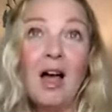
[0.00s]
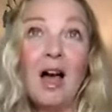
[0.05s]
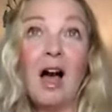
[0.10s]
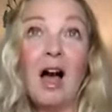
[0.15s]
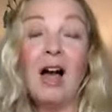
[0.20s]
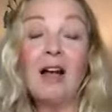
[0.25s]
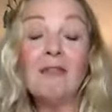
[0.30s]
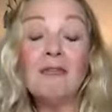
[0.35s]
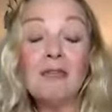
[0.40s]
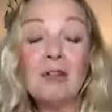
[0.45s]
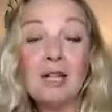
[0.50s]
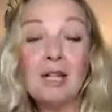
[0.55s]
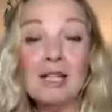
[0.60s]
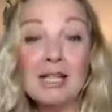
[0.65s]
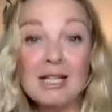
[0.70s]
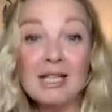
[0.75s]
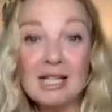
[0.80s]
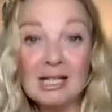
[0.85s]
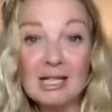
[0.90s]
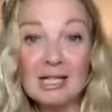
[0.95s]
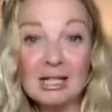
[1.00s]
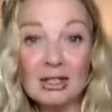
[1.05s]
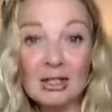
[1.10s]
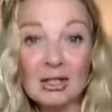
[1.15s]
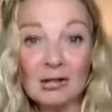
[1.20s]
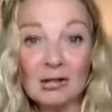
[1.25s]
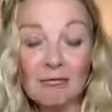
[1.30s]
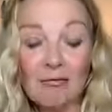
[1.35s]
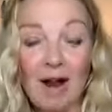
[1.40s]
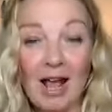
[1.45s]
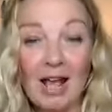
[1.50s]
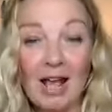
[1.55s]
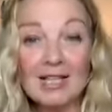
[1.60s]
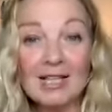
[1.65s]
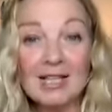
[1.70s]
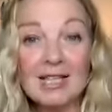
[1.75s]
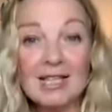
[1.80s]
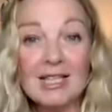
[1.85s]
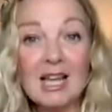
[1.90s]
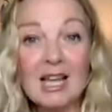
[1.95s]
I really needed to
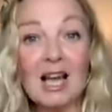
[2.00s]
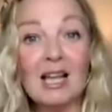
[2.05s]
rest.